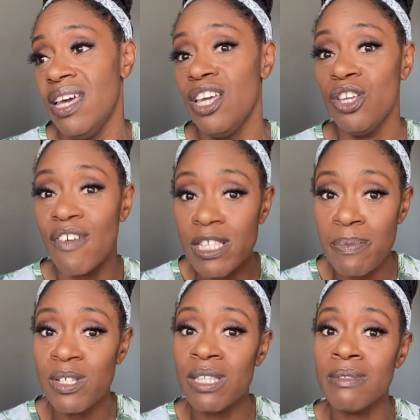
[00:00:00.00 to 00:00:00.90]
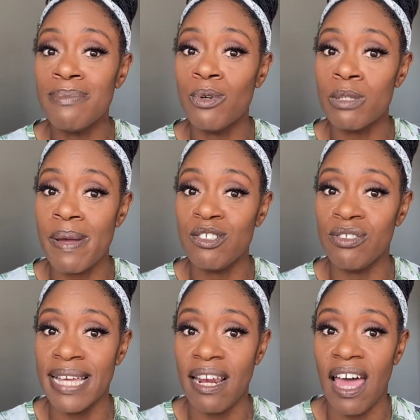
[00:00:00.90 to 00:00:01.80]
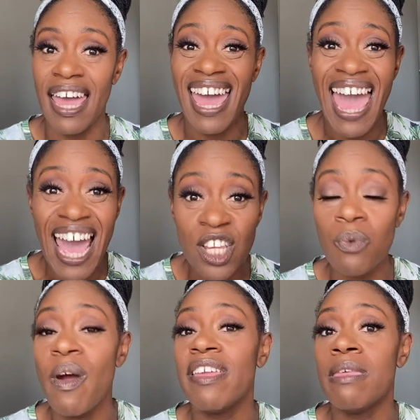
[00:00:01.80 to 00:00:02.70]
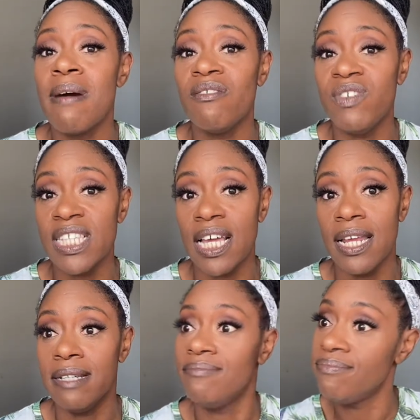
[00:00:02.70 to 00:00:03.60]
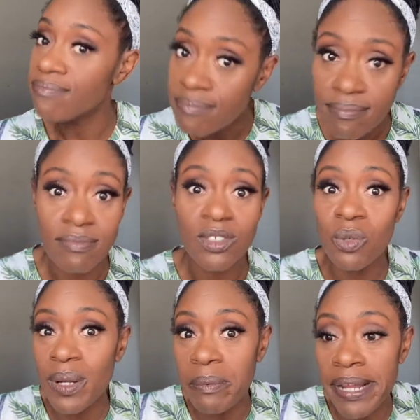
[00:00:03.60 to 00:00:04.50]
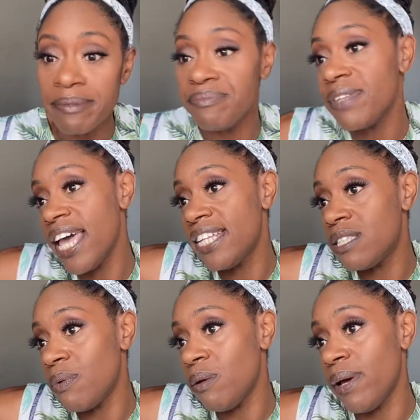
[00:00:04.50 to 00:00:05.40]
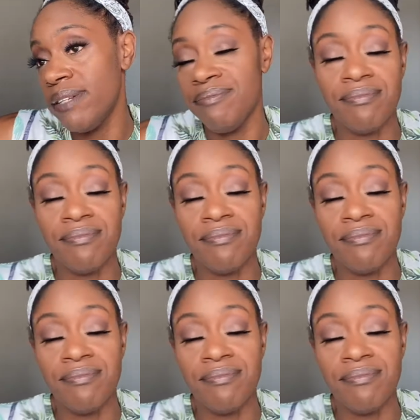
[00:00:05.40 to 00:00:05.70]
You're exposing them to broad spectrum daylight and you're wearing them out physically. It's a win-win. It's a win-win.